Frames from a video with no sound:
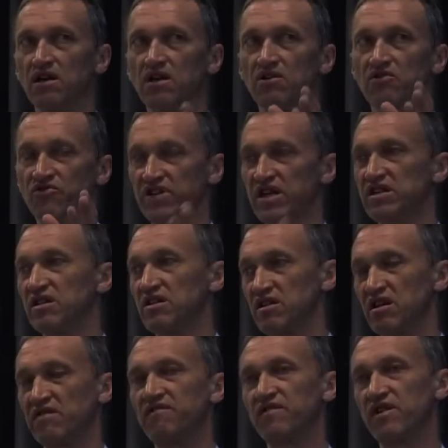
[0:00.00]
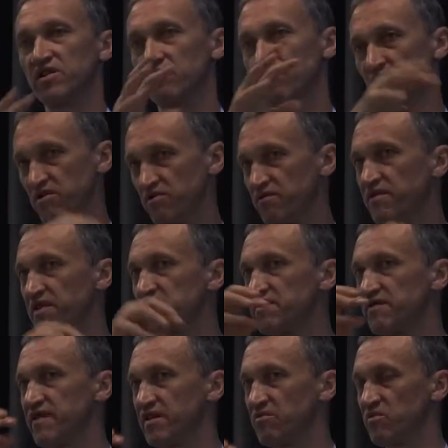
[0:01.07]
rotator cuff when, when you fix
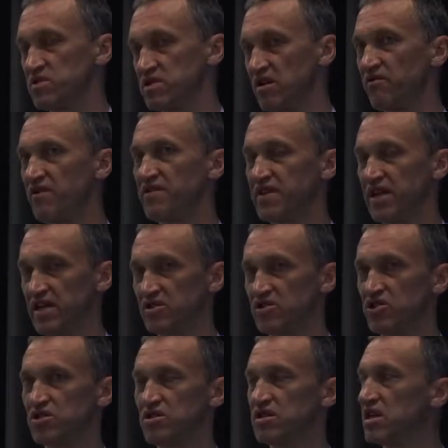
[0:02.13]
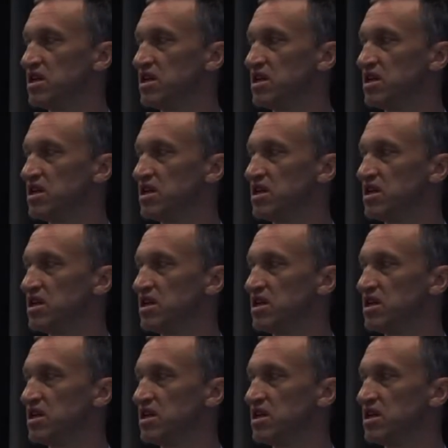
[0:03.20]
them without the tension.